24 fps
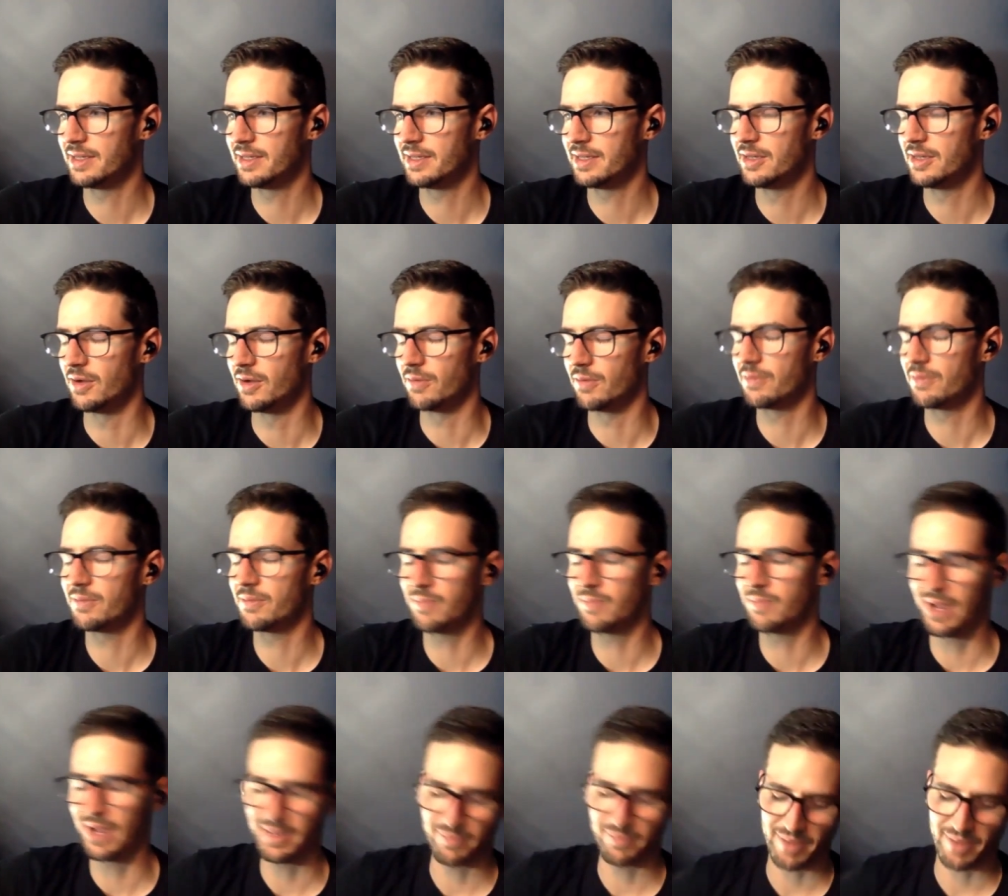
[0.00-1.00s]
you know,
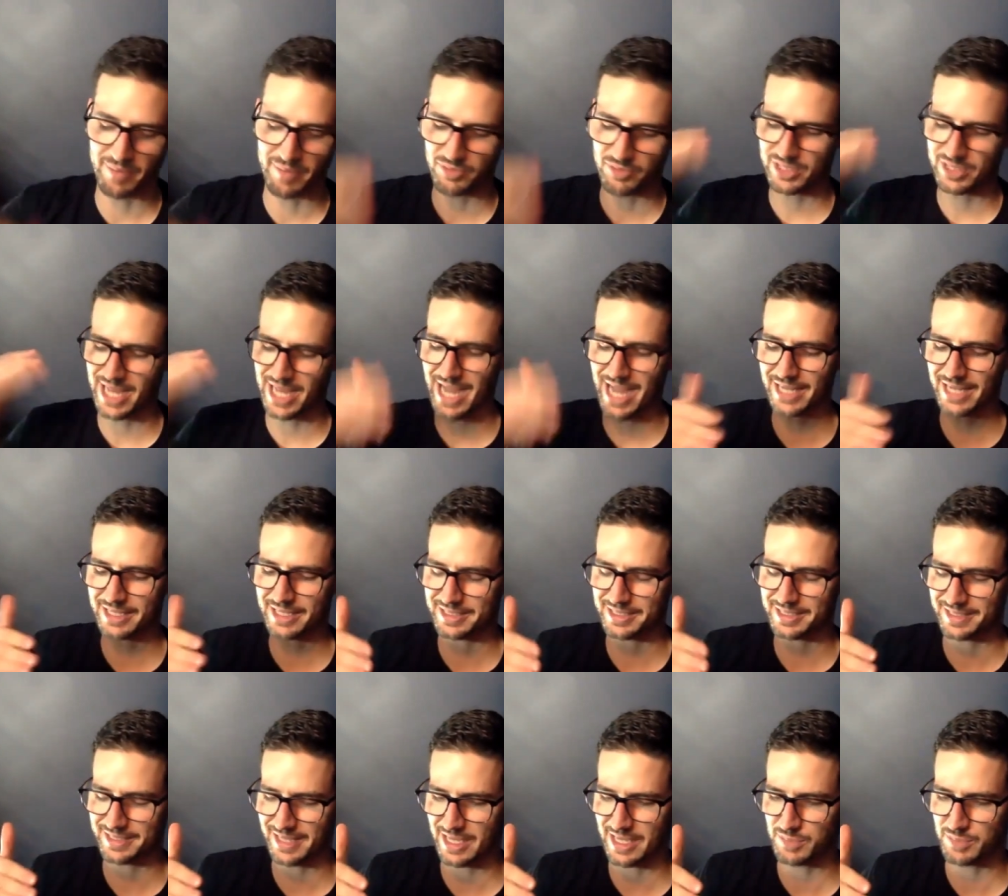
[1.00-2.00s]
my
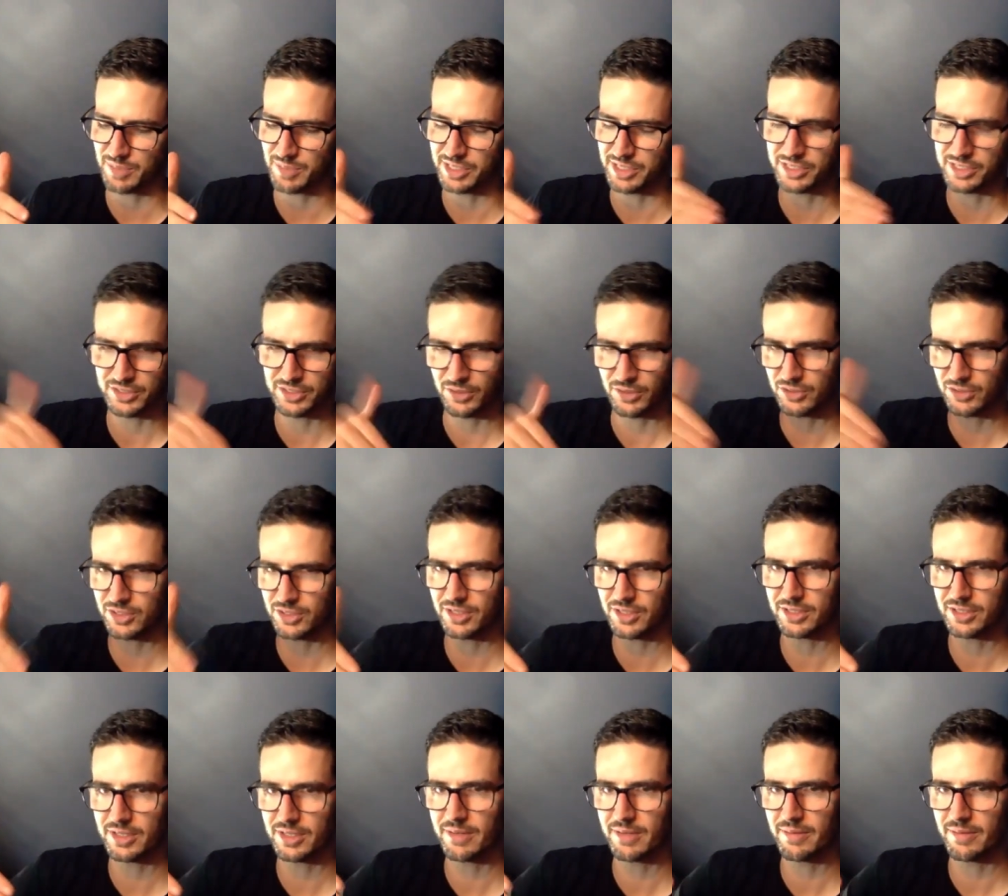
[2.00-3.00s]
protagonist has been
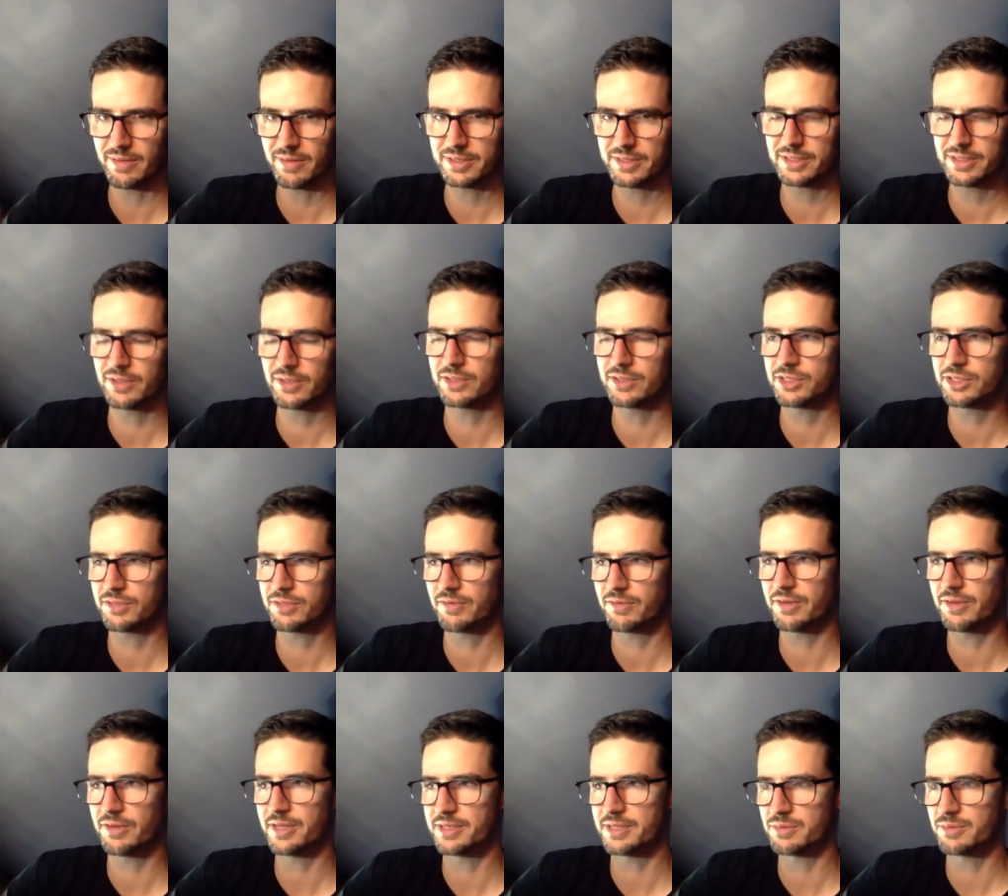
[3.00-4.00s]
searched
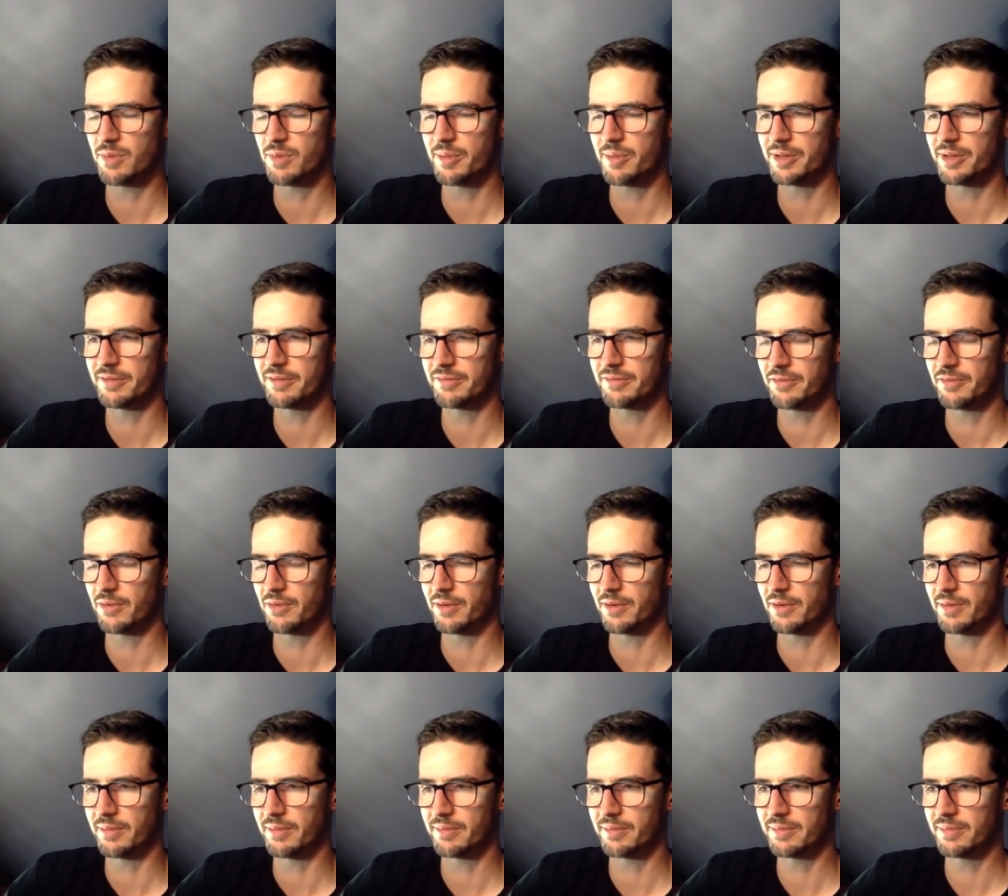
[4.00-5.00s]
for this woman
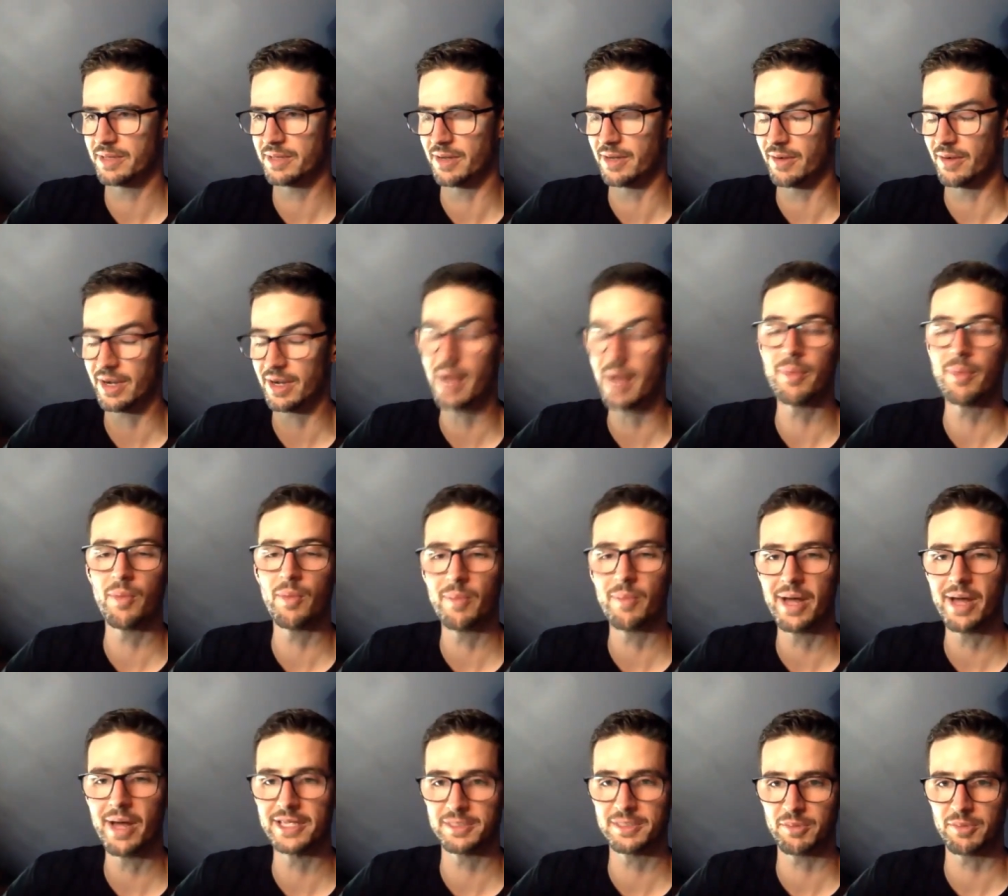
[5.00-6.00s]
for, you know, a couple
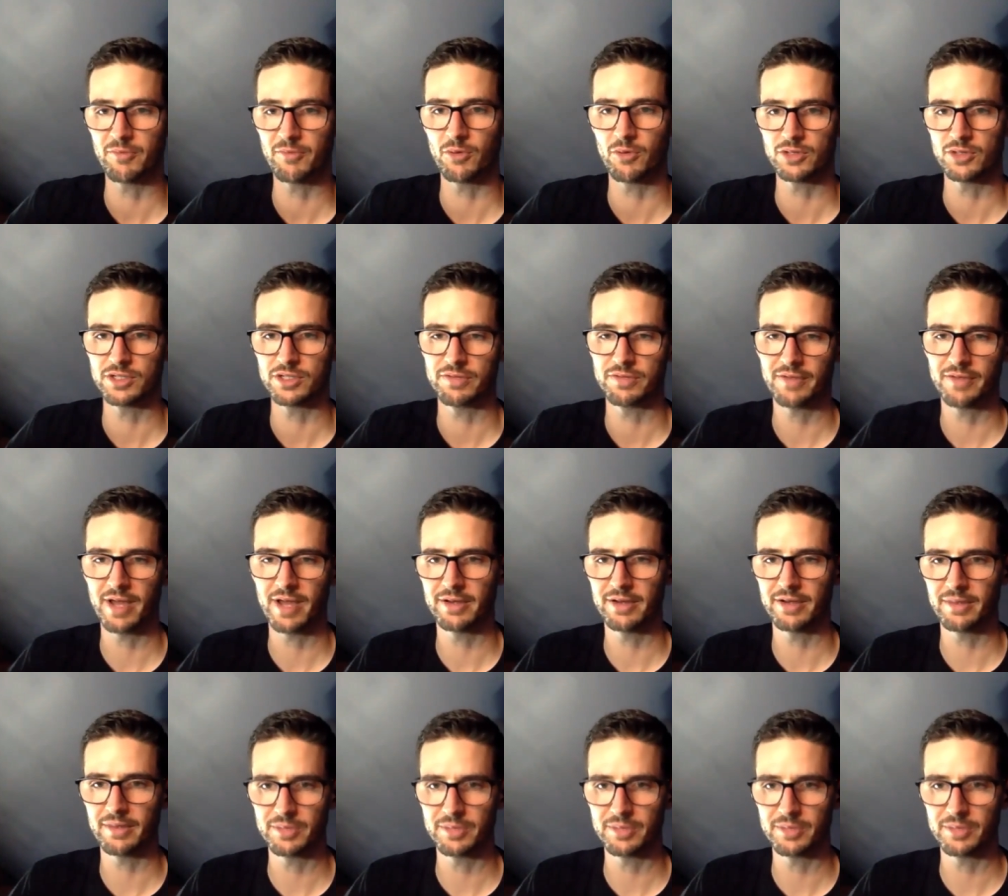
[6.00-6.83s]
months before she found her.